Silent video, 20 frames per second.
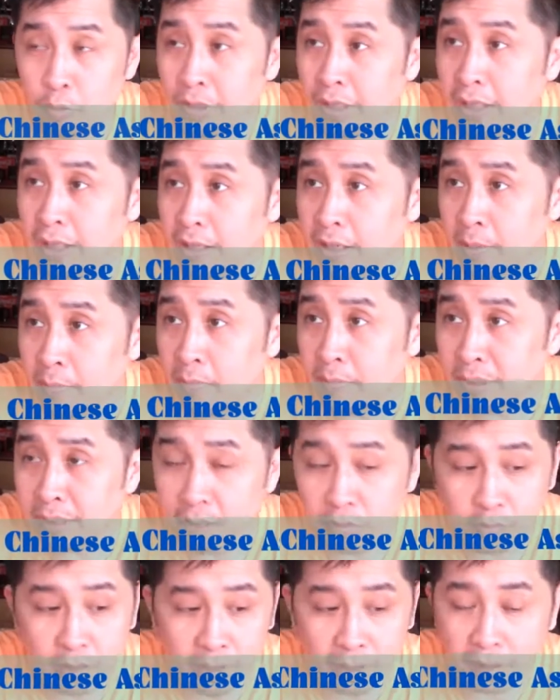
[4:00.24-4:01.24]
really
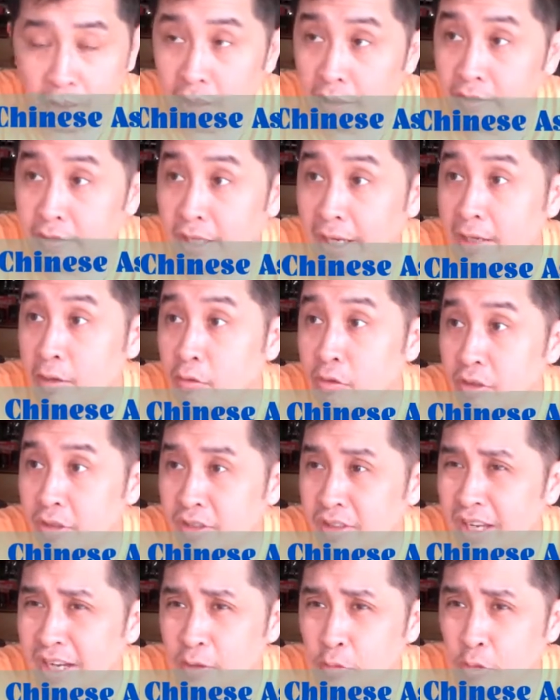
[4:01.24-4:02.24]
believe in called
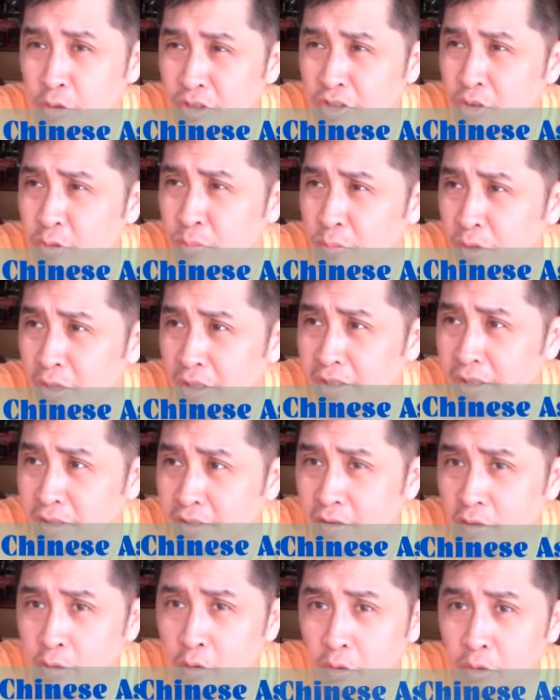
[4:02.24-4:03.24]
Taoism, I
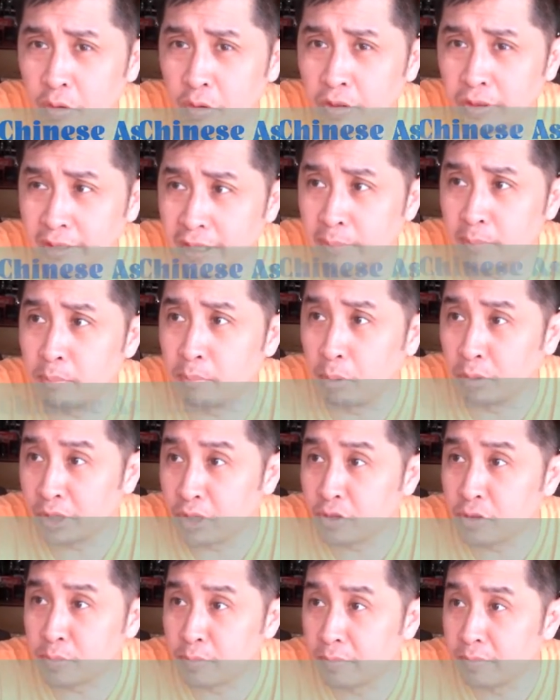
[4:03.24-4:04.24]
think, or then
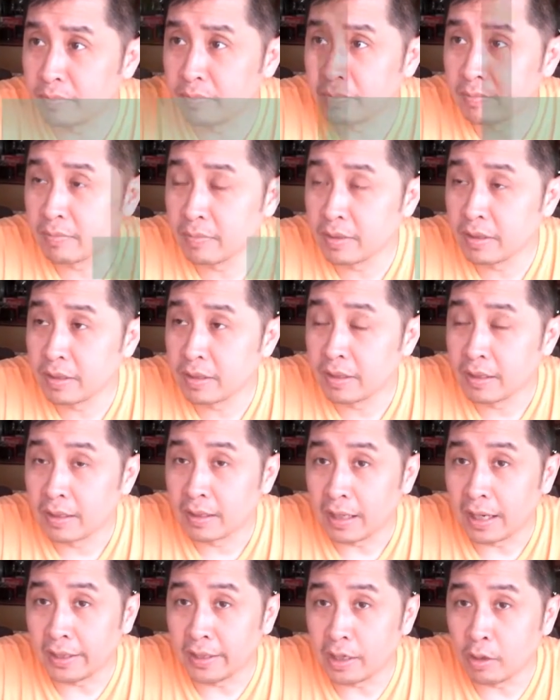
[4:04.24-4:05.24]
Buddhism,
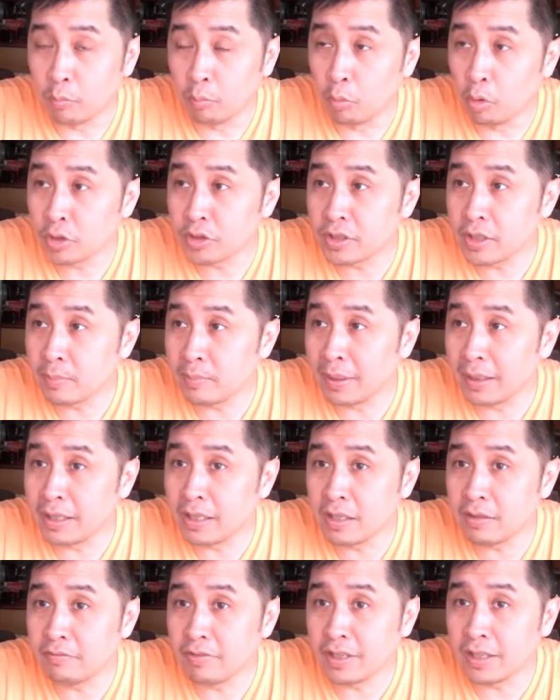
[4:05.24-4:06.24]
and they mostly
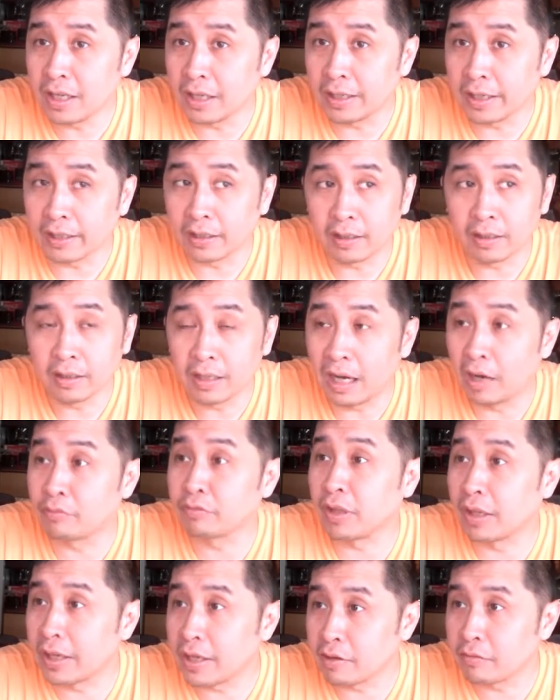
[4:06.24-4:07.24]
believe in a
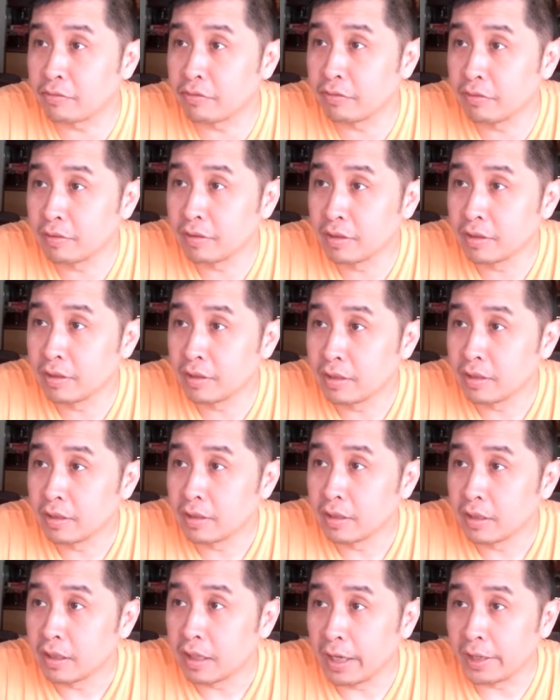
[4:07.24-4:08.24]
afterlife
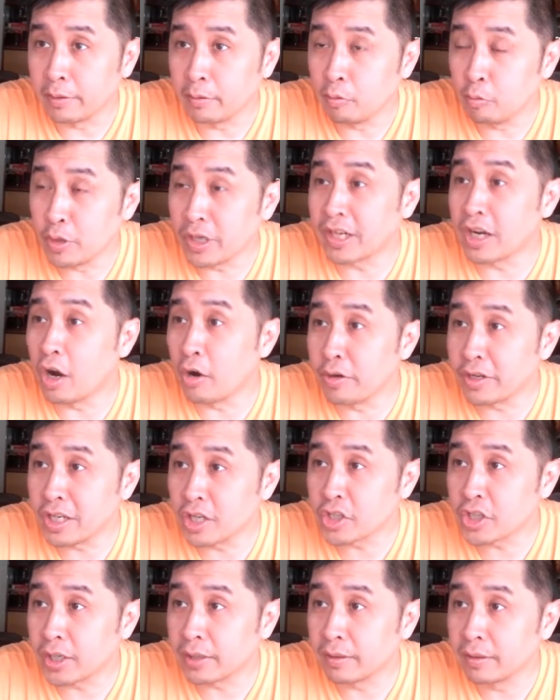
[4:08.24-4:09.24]
and
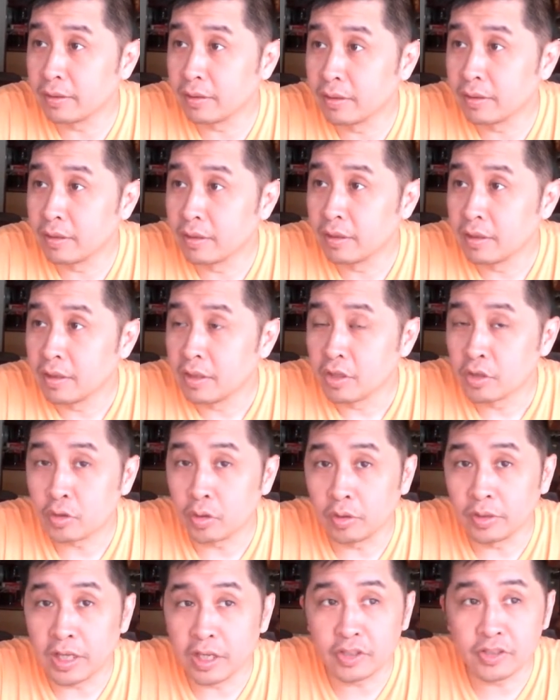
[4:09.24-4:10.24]
reincarnation.
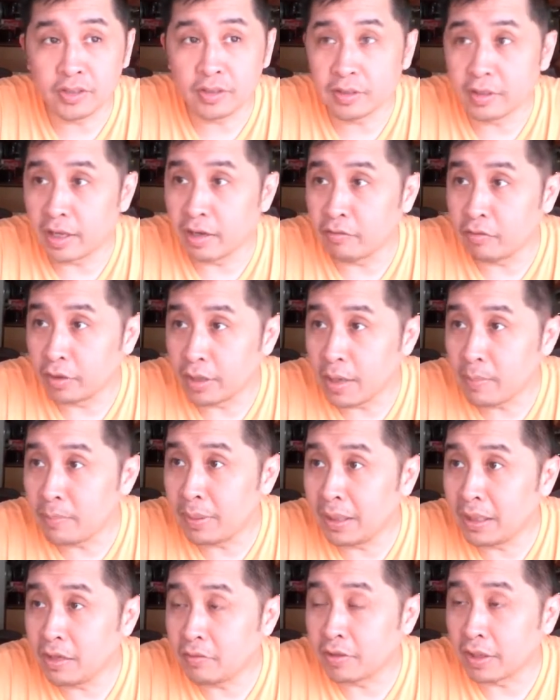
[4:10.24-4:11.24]
So for them
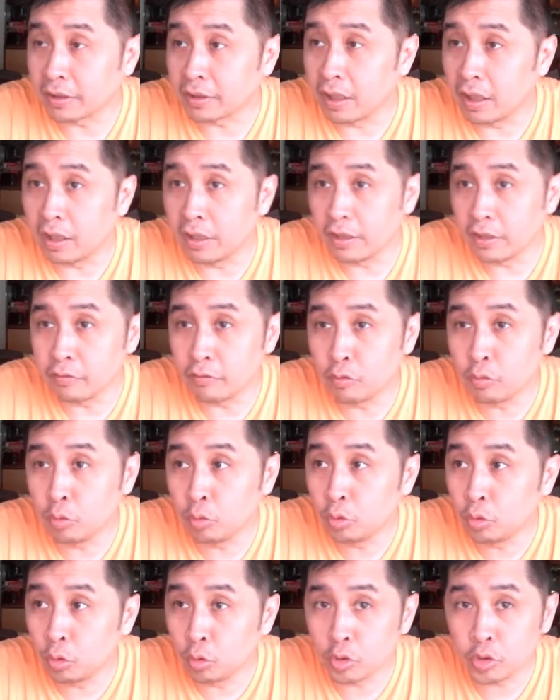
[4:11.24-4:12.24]
believe that if
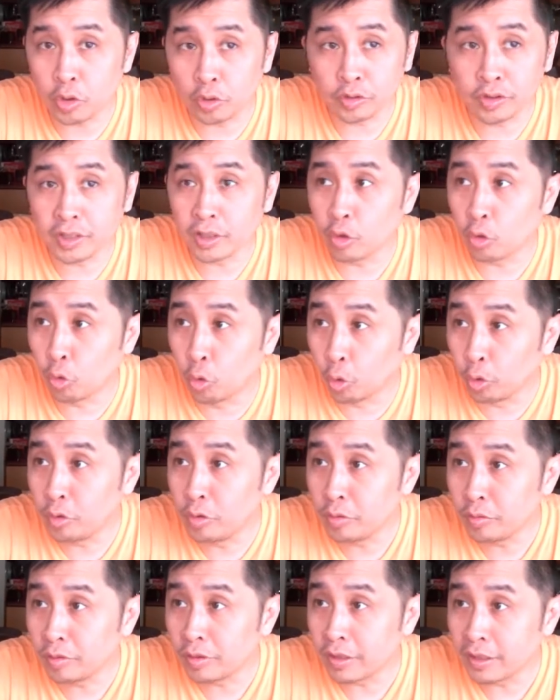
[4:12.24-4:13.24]
you do something good
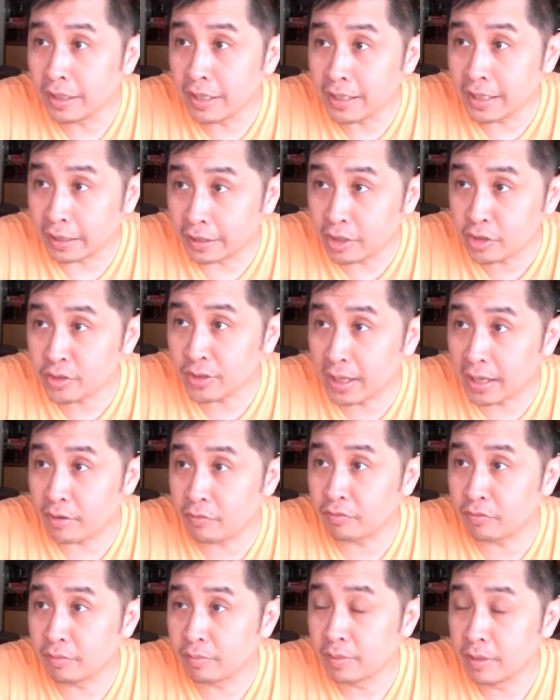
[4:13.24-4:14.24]
in this
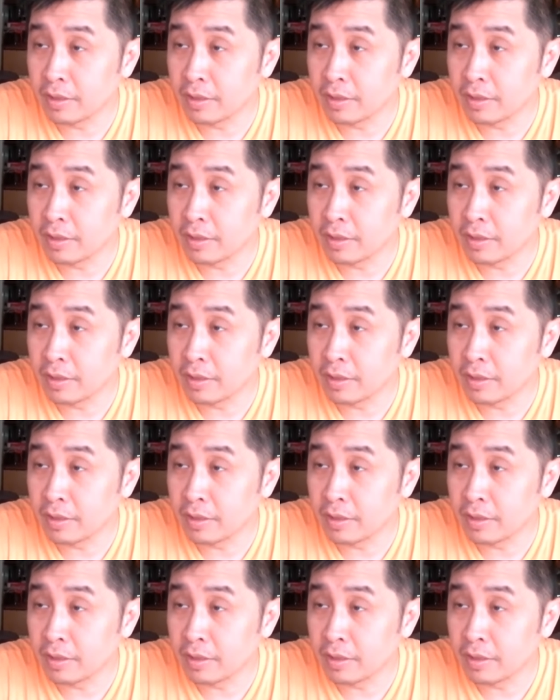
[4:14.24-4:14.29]
life,